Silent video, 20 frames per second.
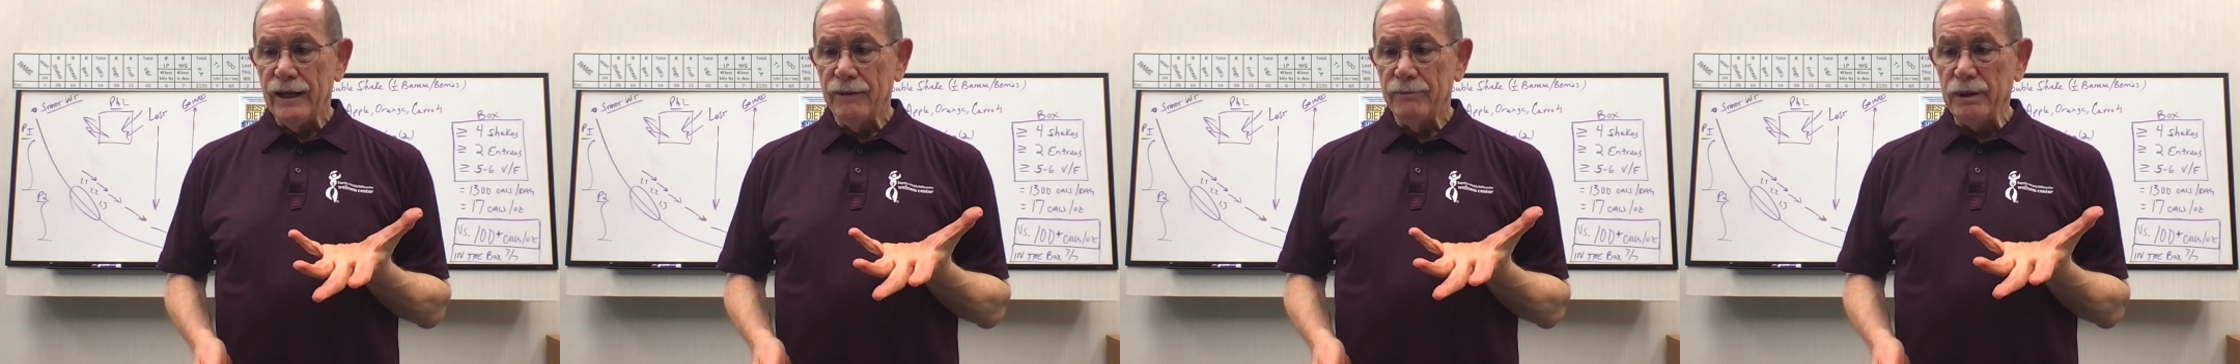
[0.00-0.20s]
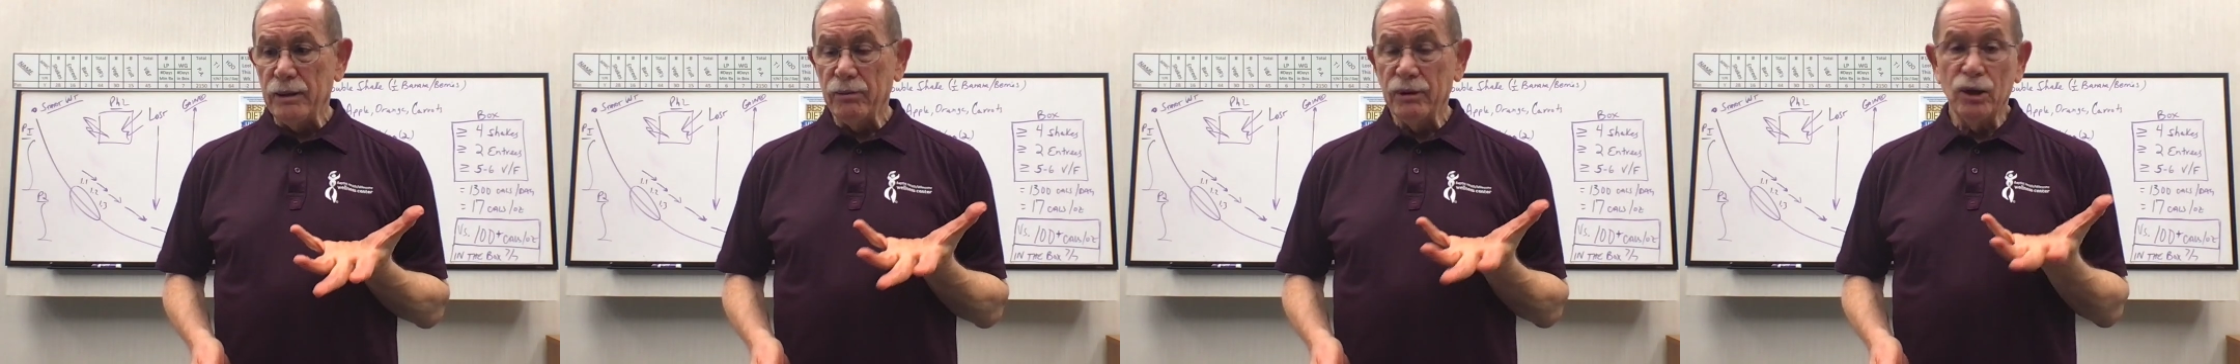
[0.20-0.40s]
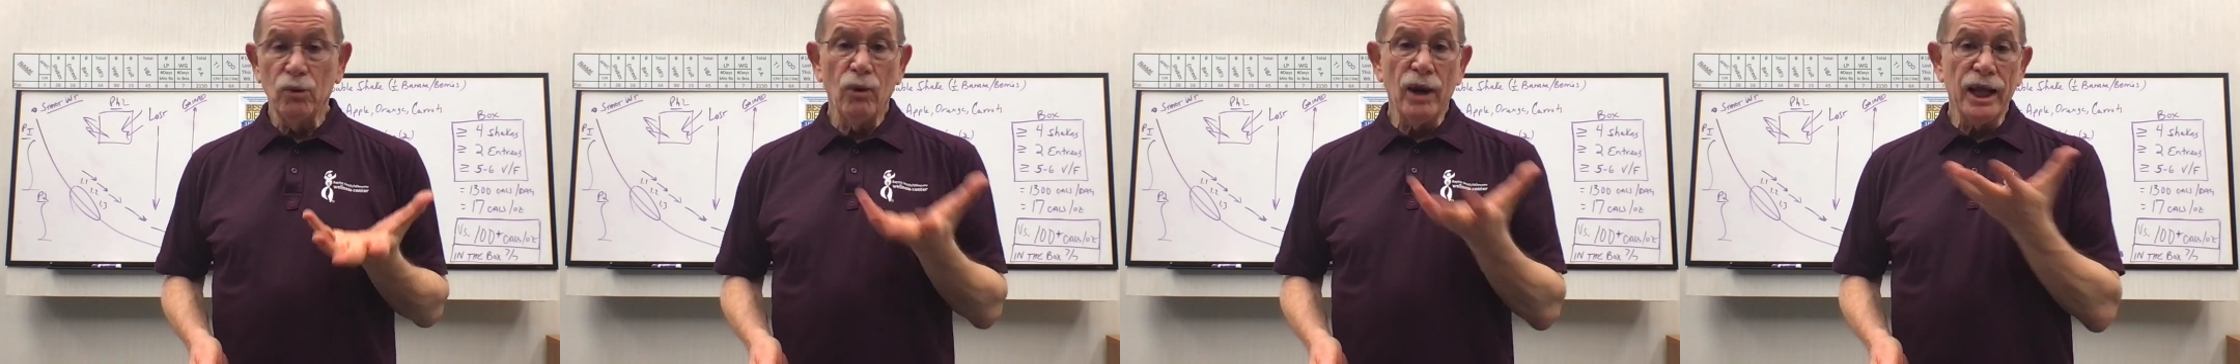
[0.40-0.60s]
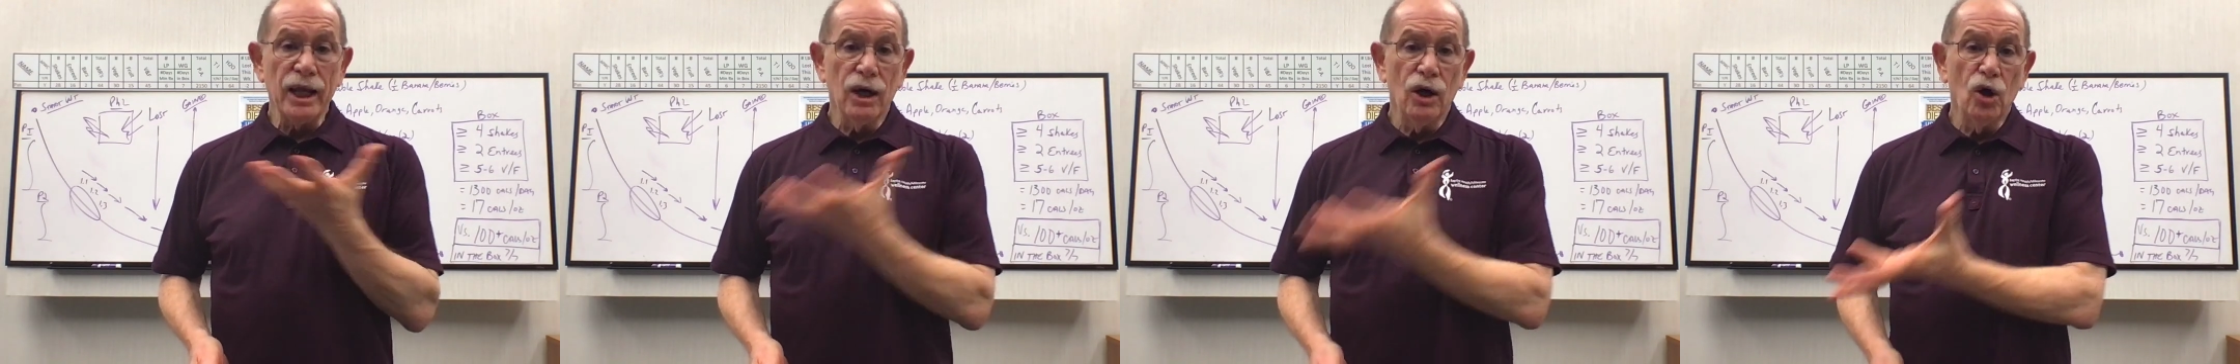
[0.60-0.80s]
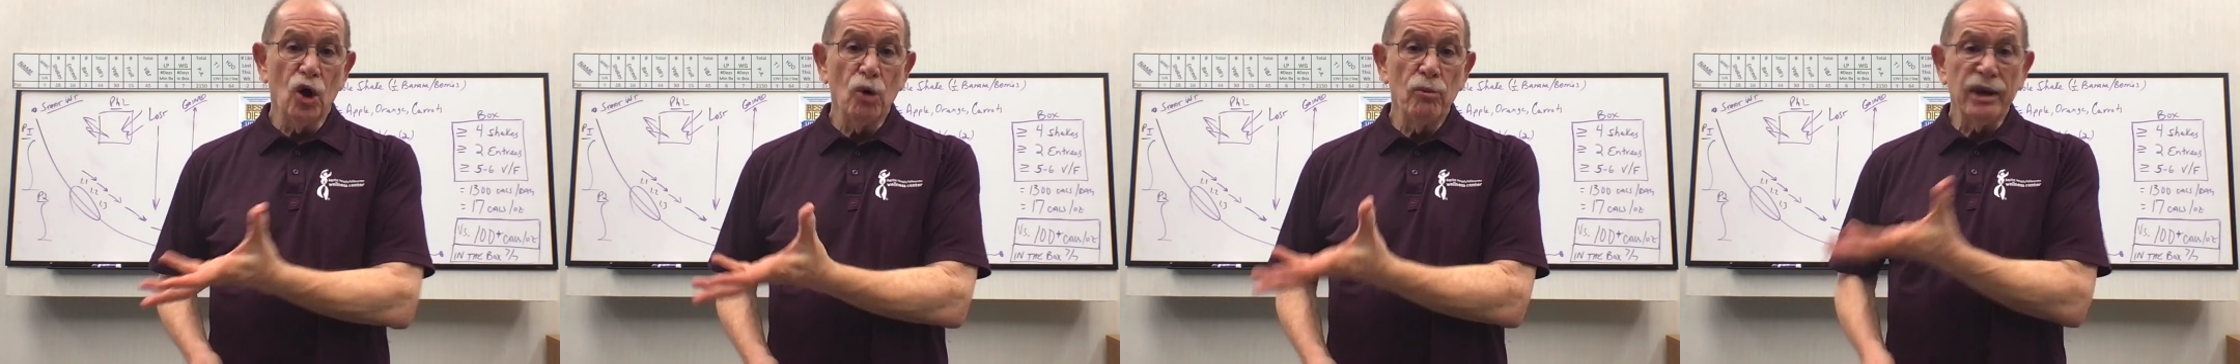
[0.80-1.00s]
People can weigh at
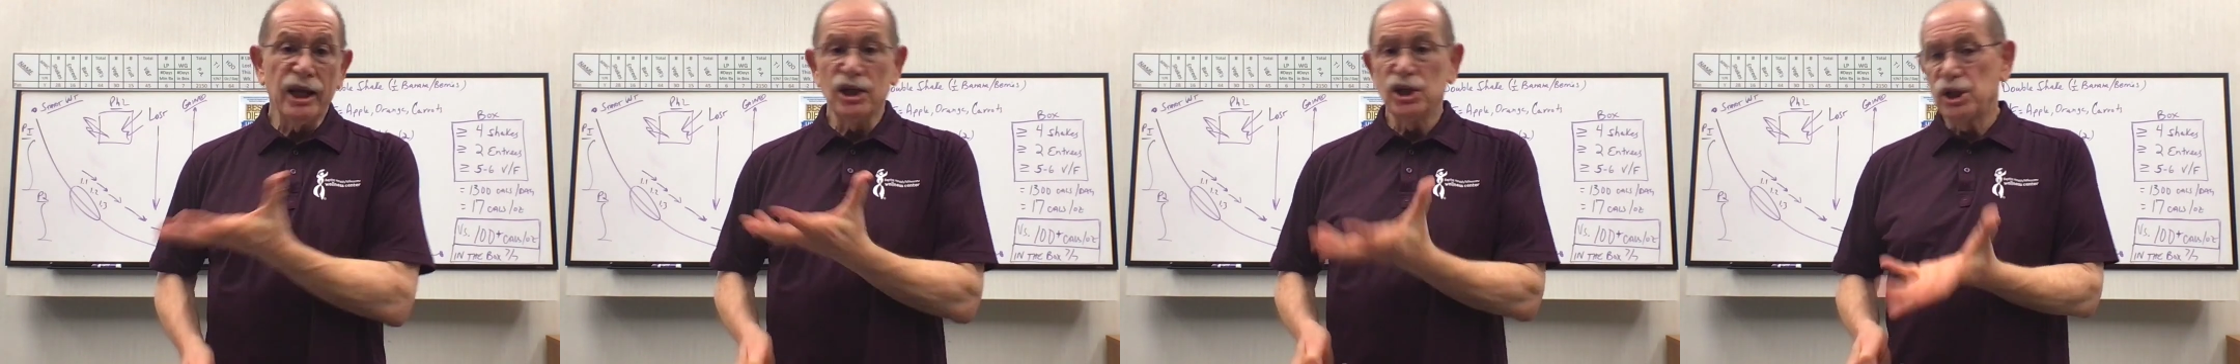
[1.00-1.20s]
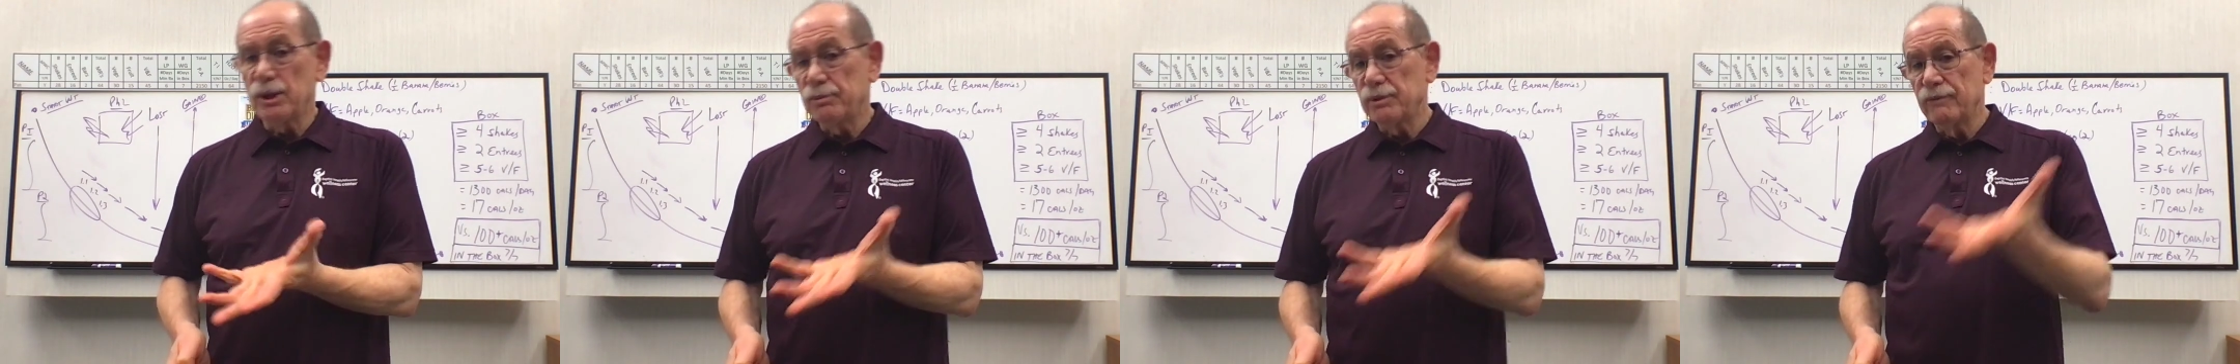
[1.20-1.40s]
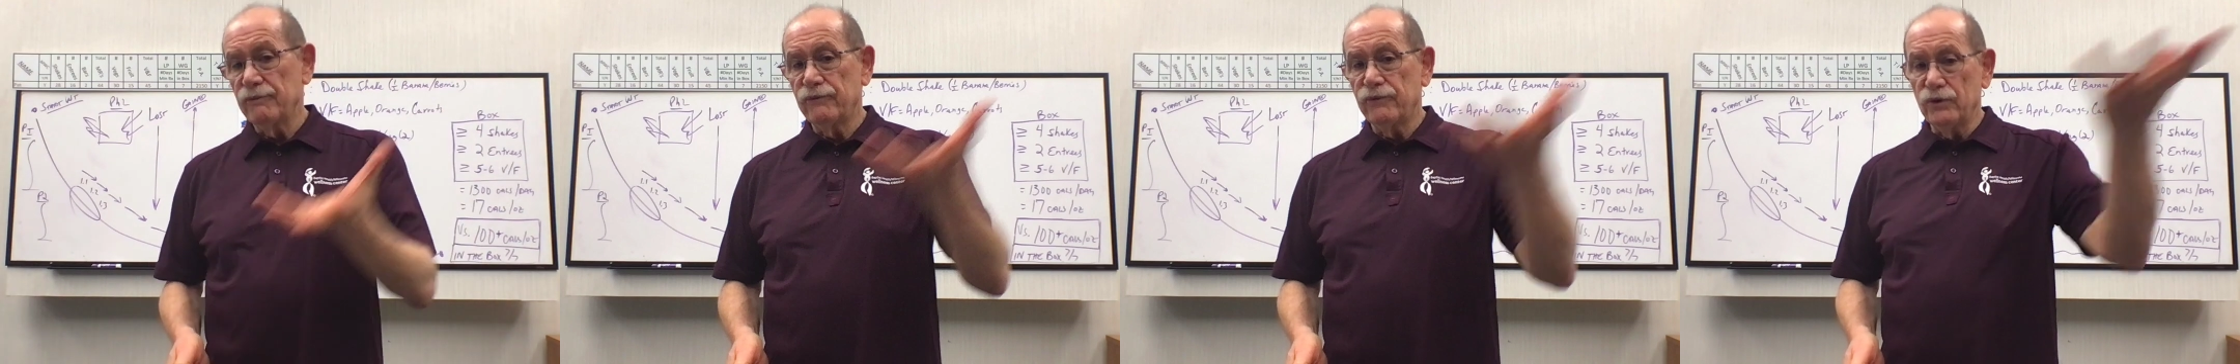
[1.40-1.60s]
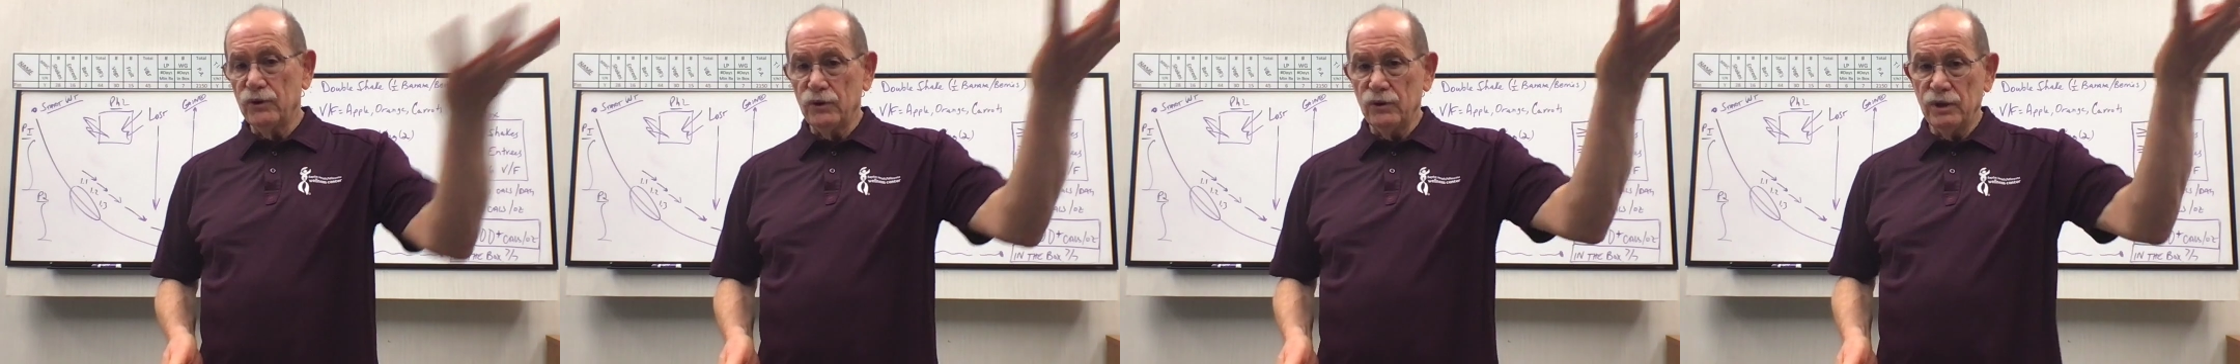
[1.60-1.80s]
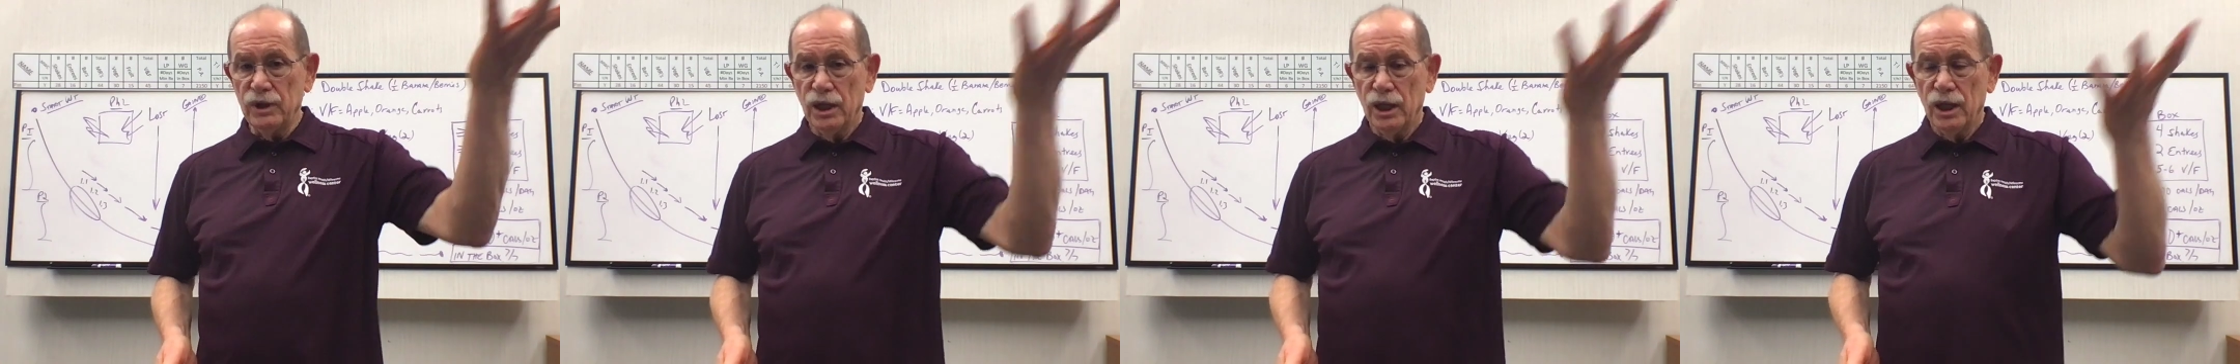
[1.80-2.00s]
home. We can ship them
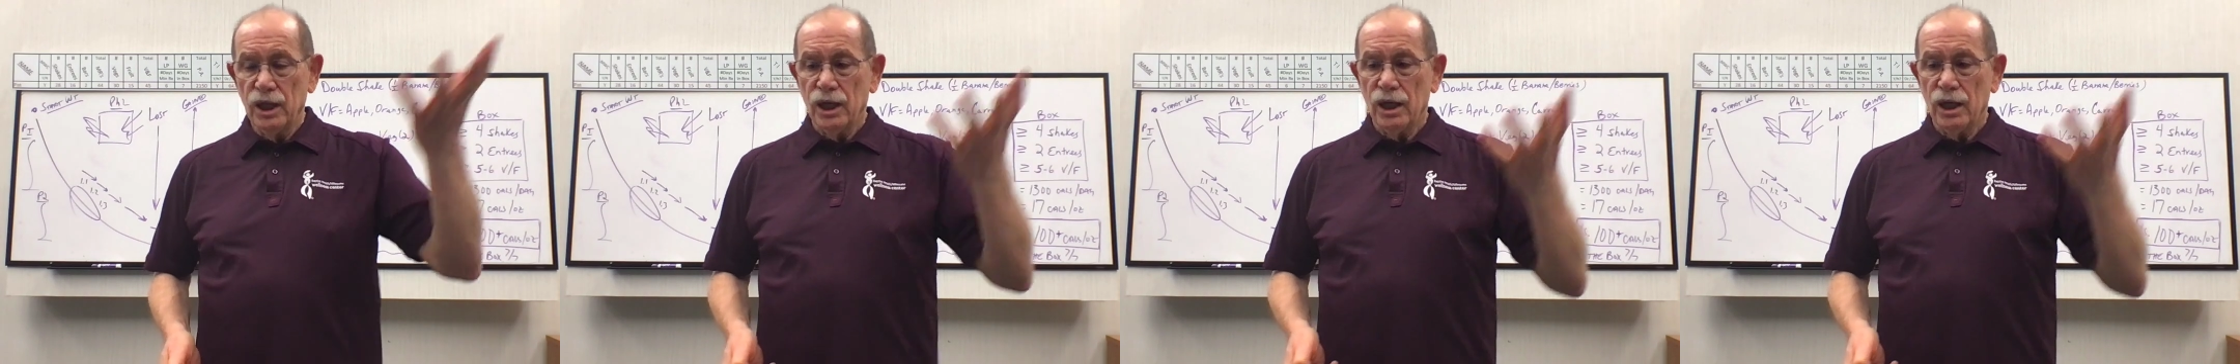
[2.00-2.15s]
food.